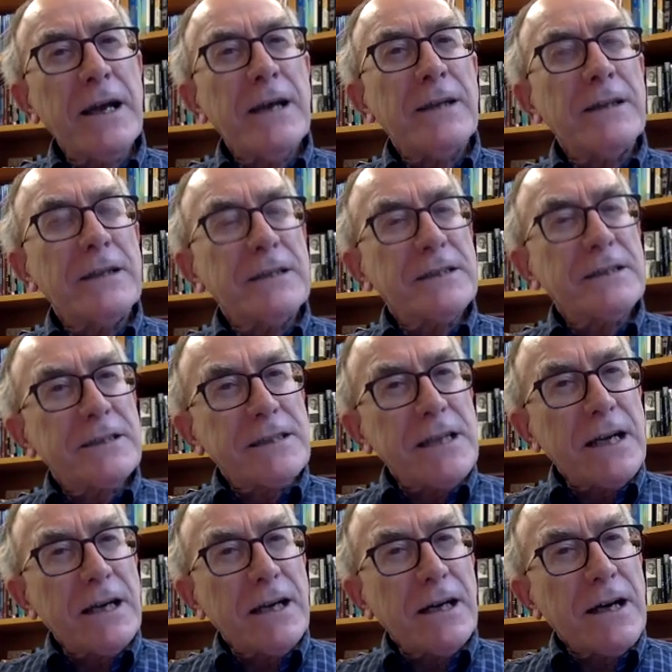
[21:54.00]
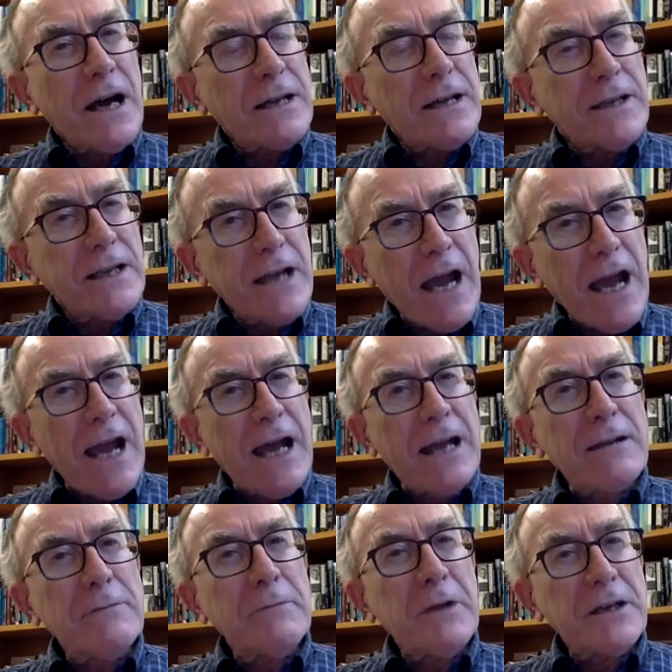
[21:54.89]
this uh, the
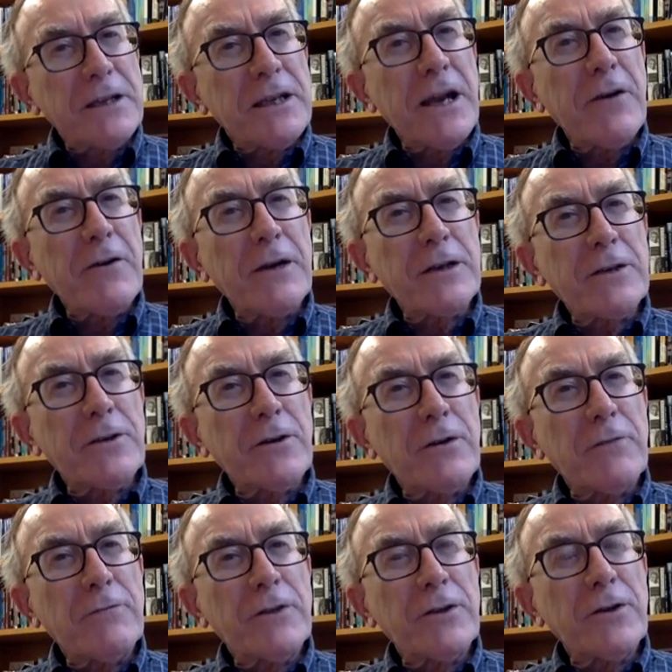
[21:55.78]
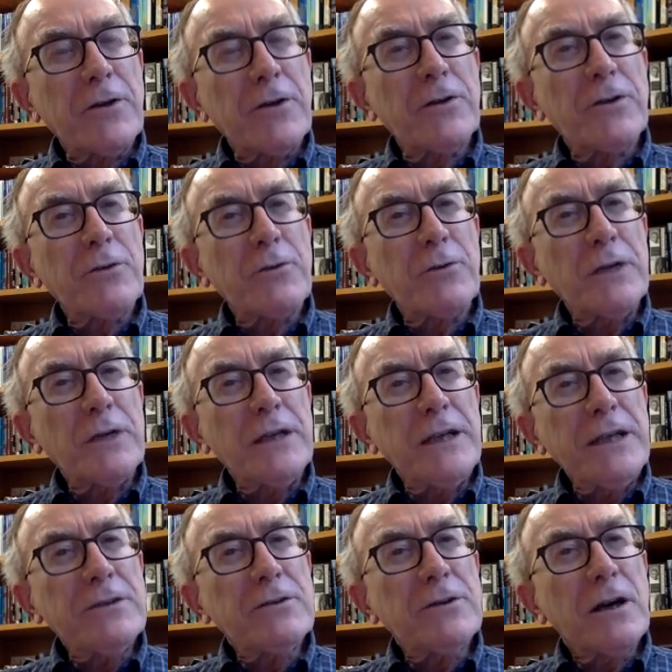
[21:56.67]
animate character of the earth that we
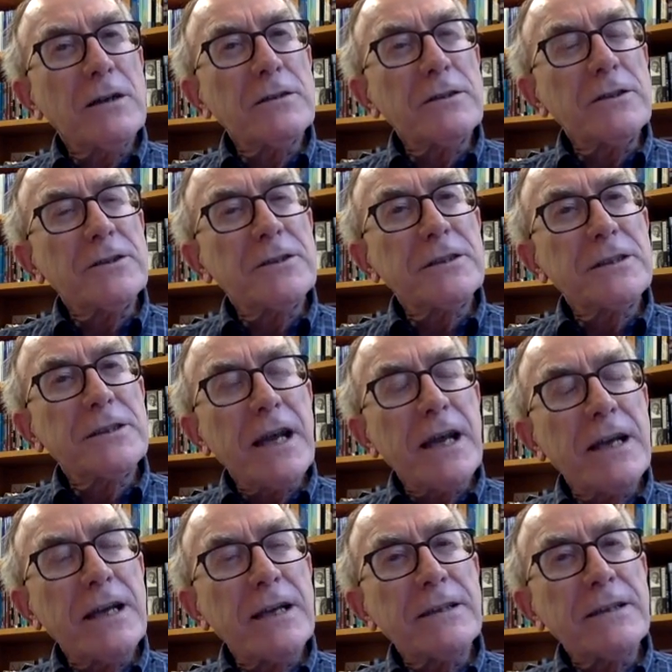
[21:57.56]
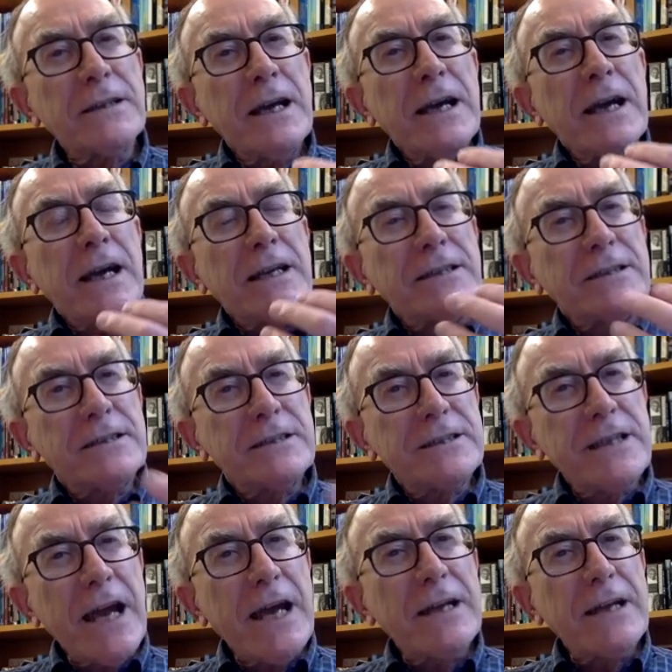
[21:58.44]
need to understand and
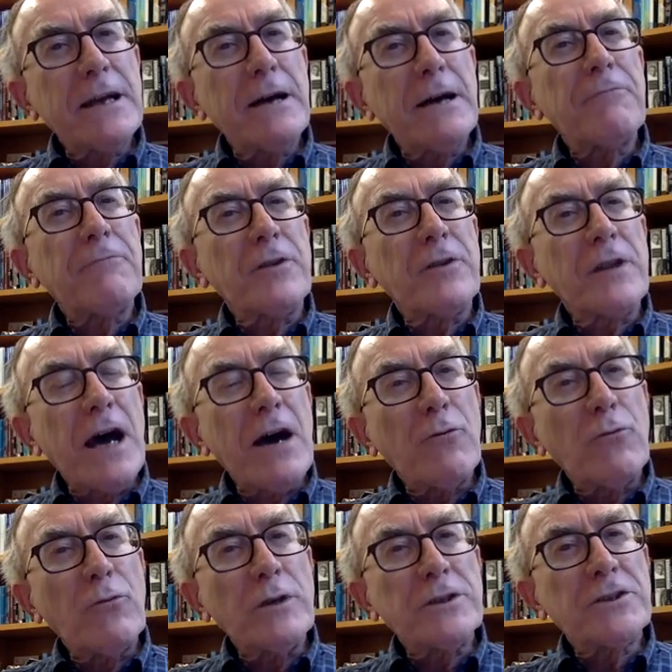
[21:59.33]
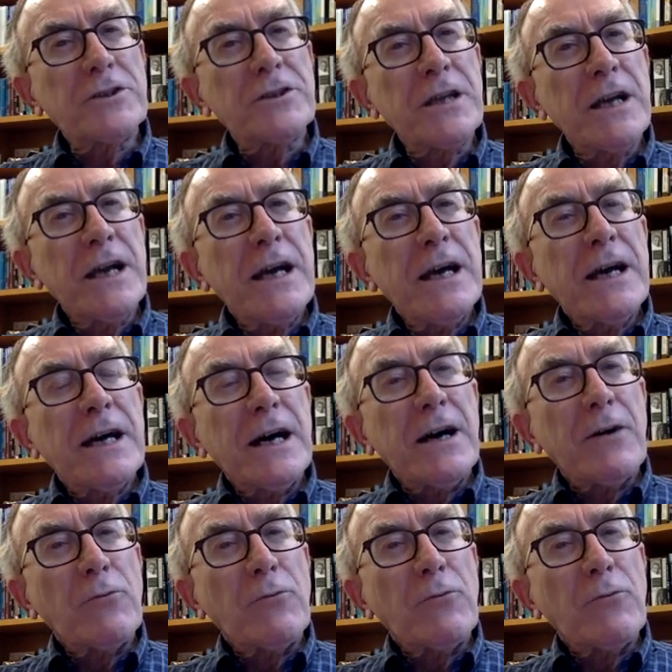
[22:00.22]
stand up for that which uh,